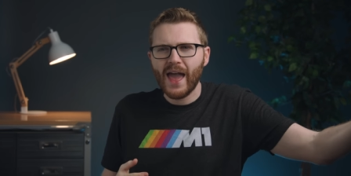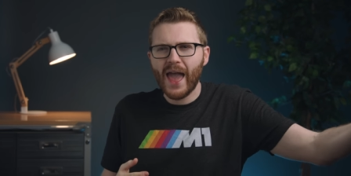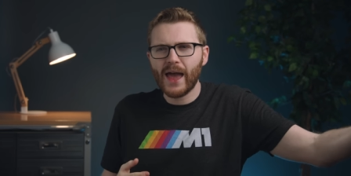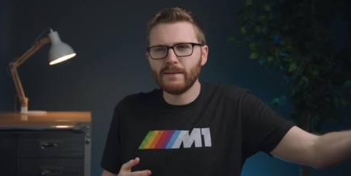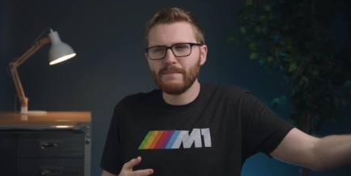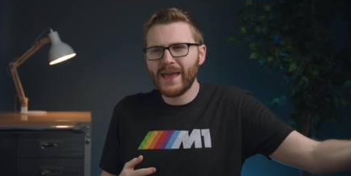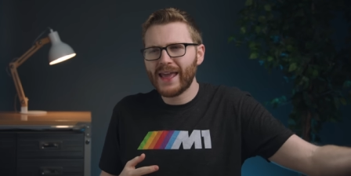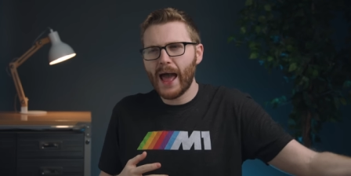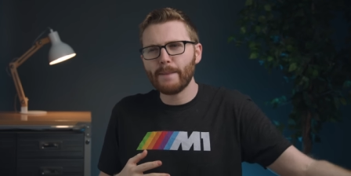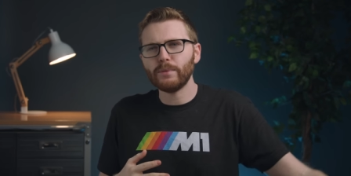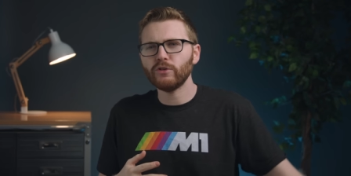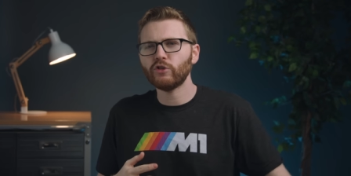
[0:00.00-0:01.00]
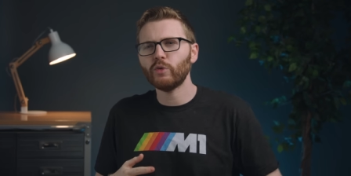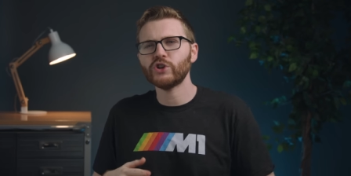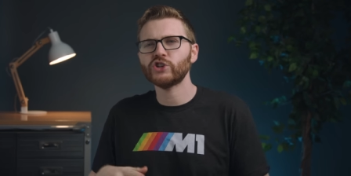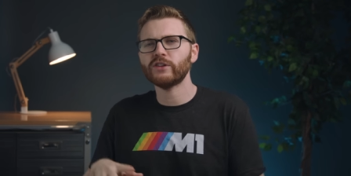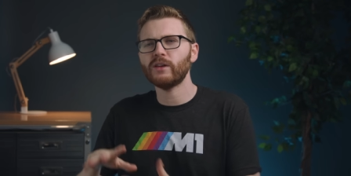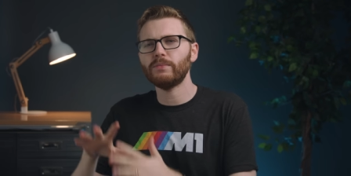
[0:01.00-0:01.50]
and make Apple
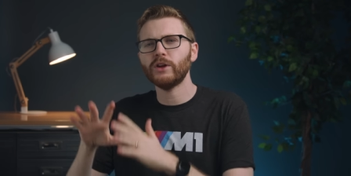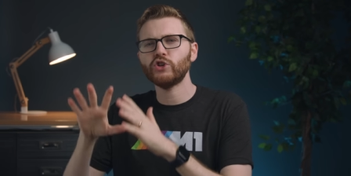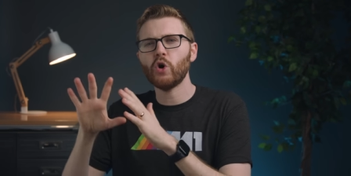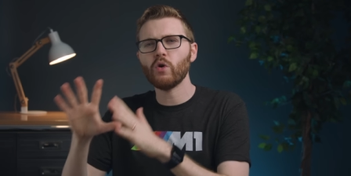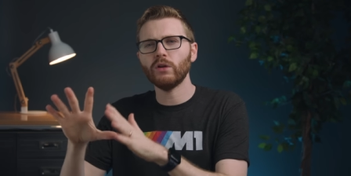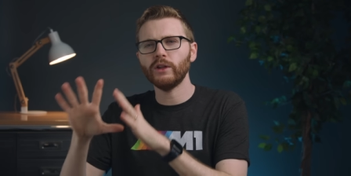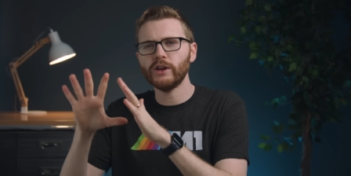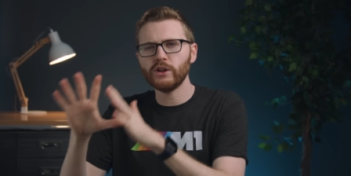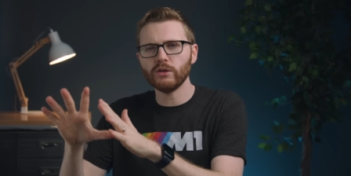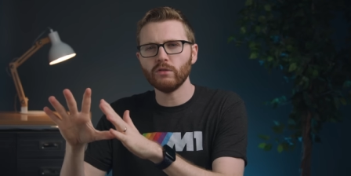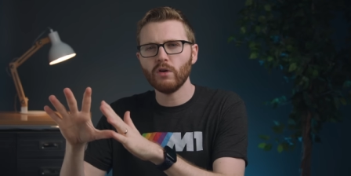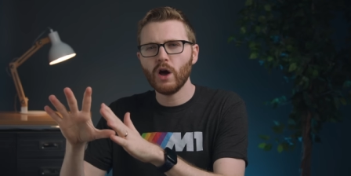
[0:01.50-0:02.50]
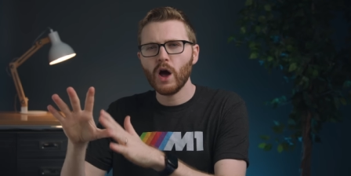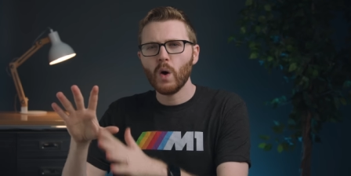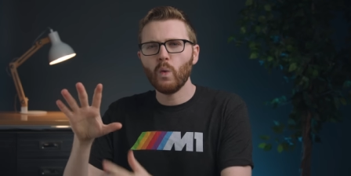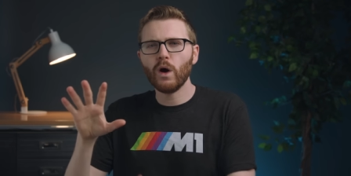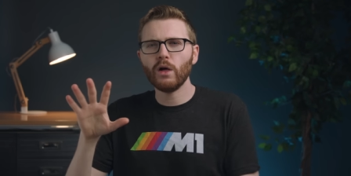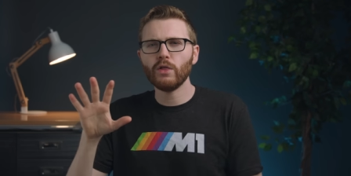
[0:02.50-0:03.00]
switch to something totally new?
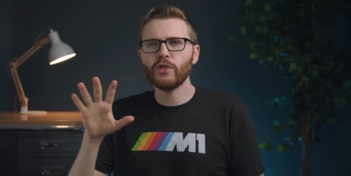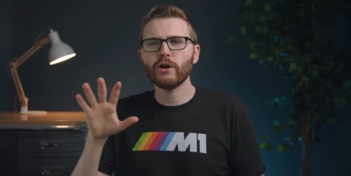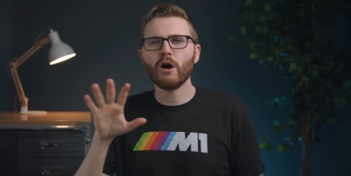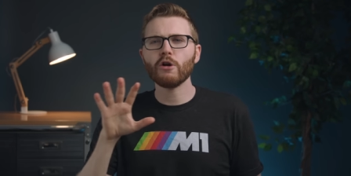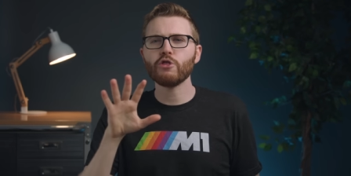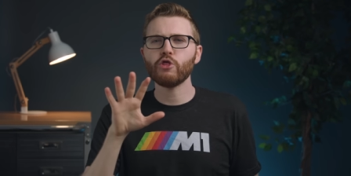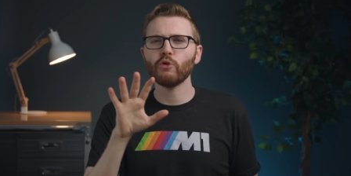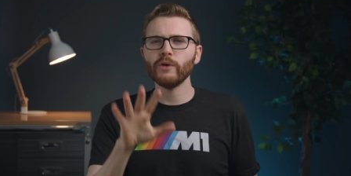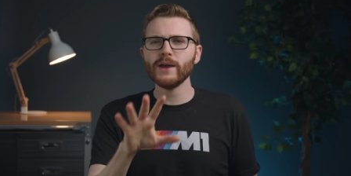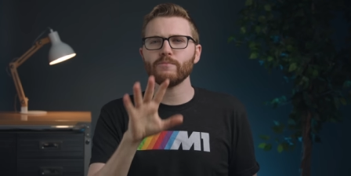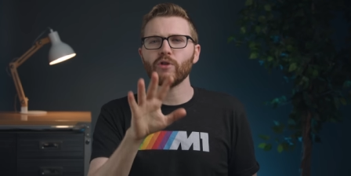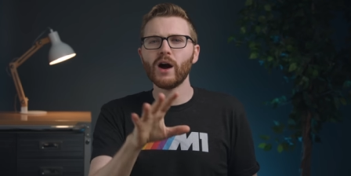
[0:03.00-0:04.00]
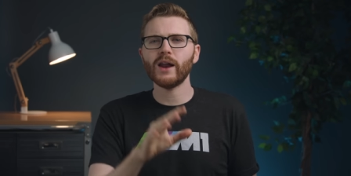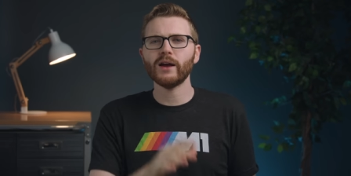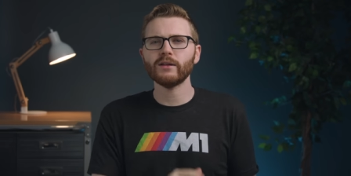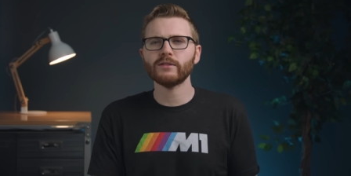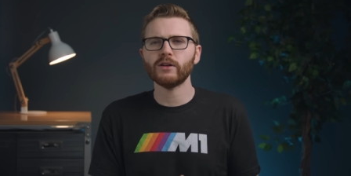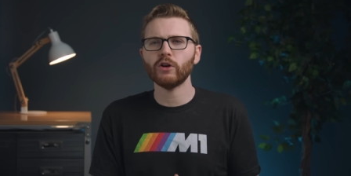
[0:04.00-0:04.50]
Well, there are three
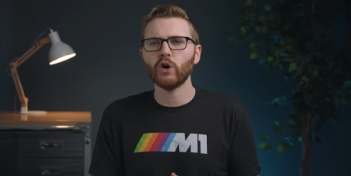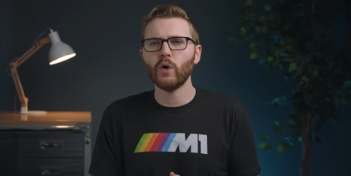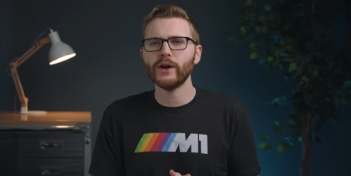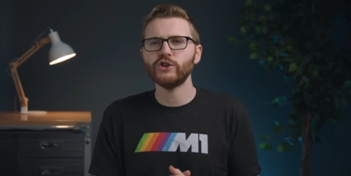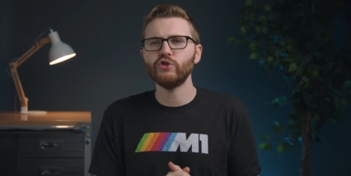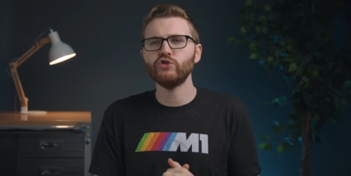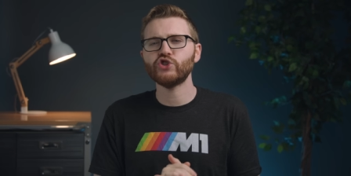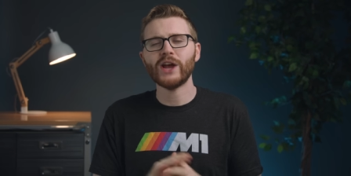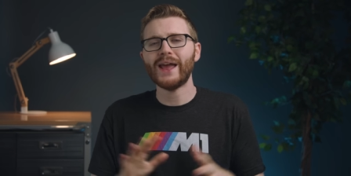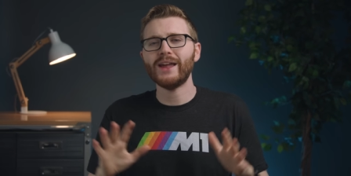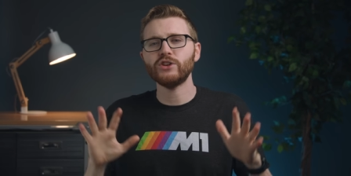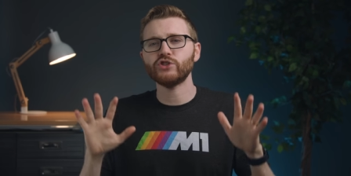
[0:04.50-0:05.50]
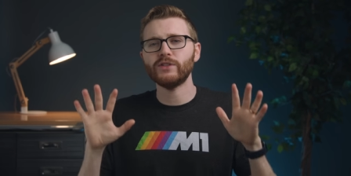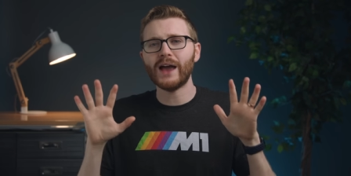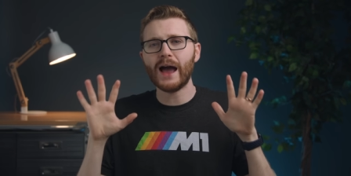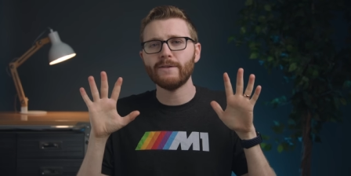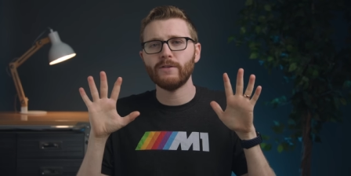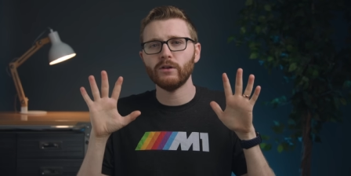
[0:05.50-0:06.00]
products that are going to change the
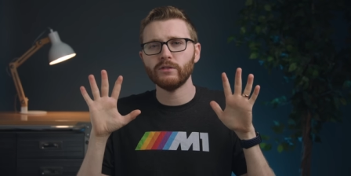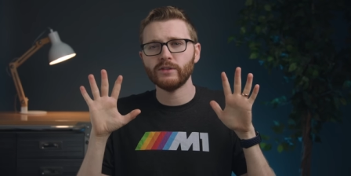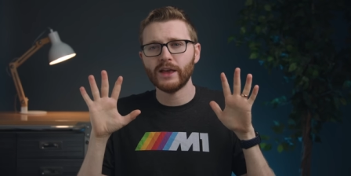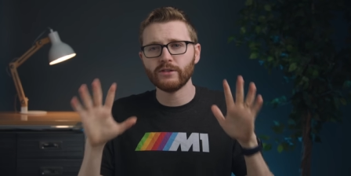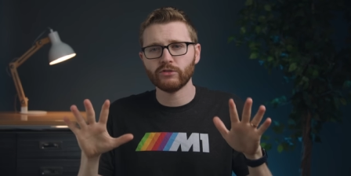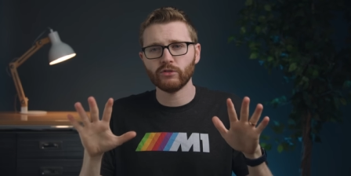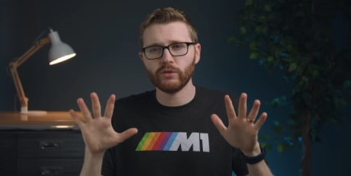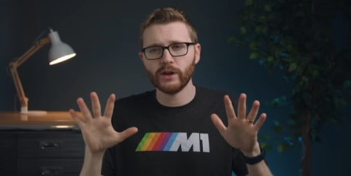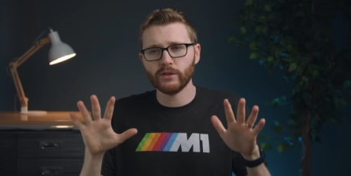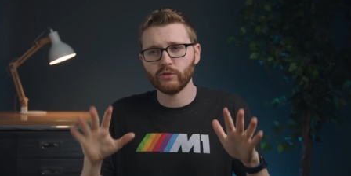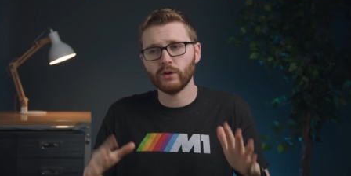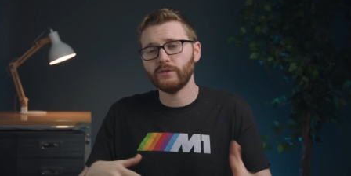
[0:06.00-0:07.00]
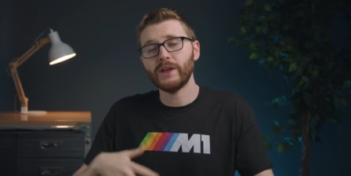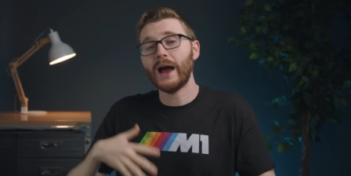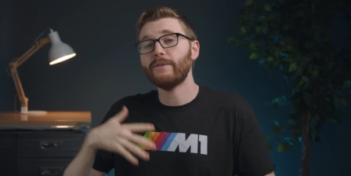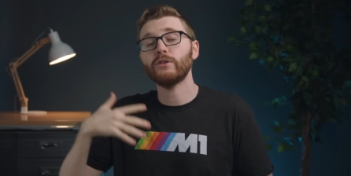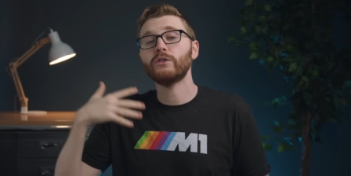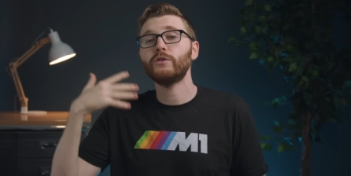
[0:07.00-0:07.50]
iPhone's history and sort of the
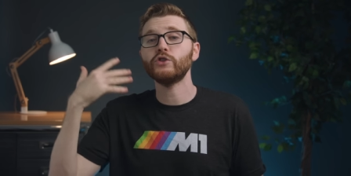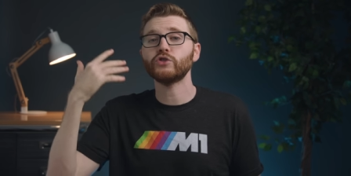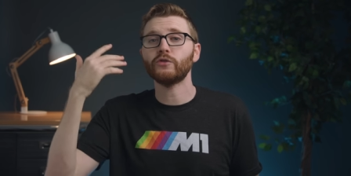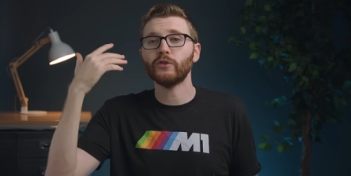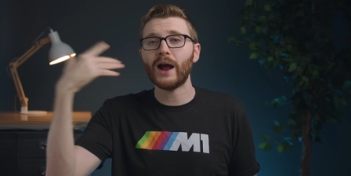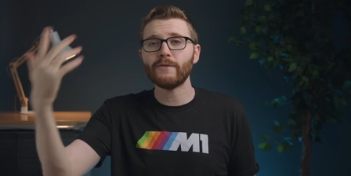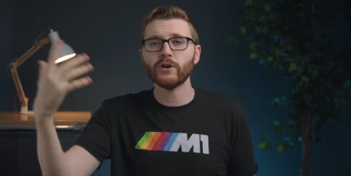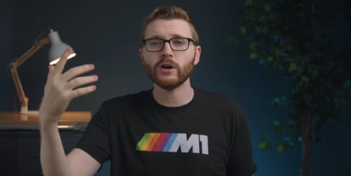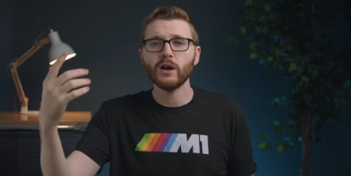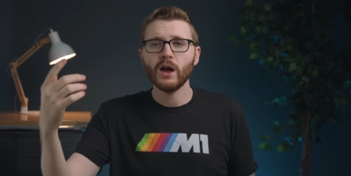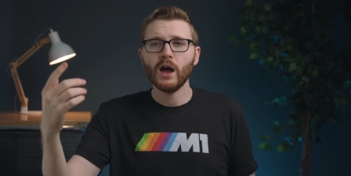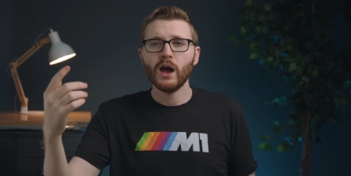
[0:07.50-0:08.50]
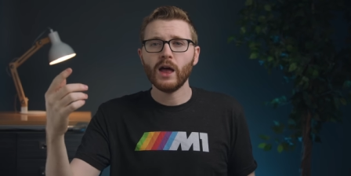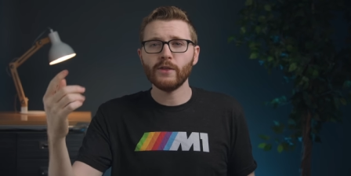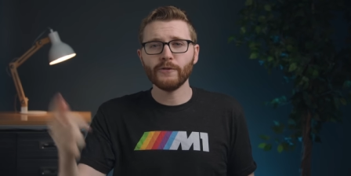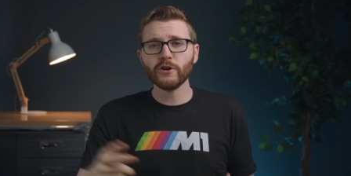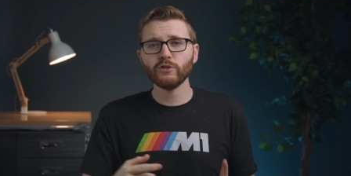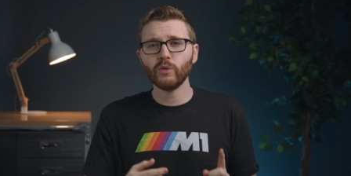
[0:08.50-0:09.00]
iPhone's future forever. And the
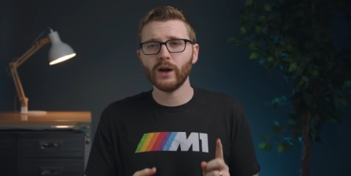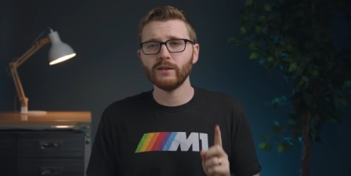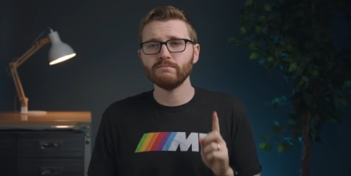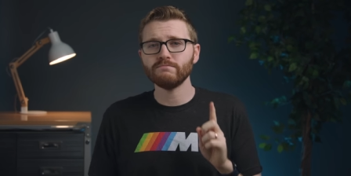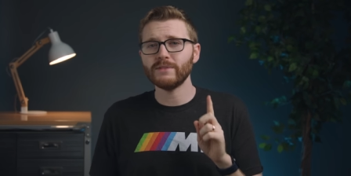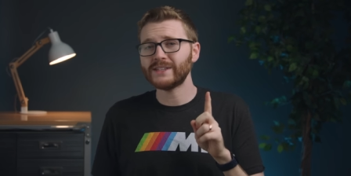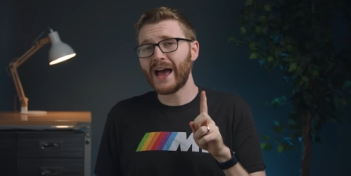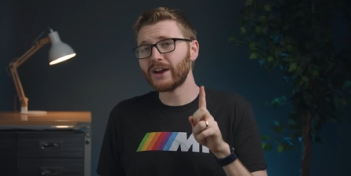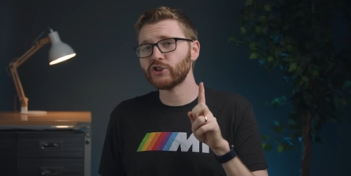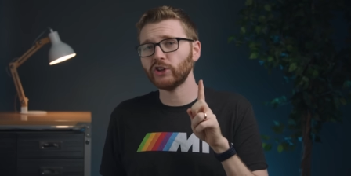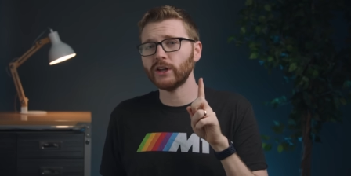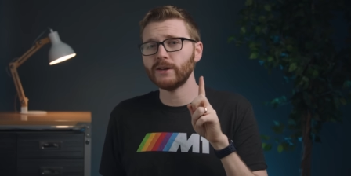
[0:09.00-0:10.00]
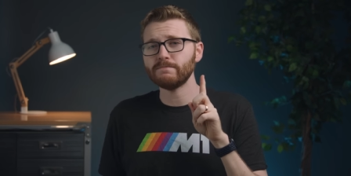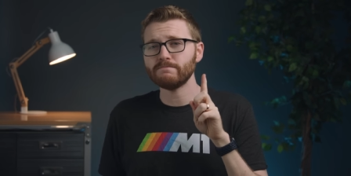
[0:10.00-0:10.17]
first one is actually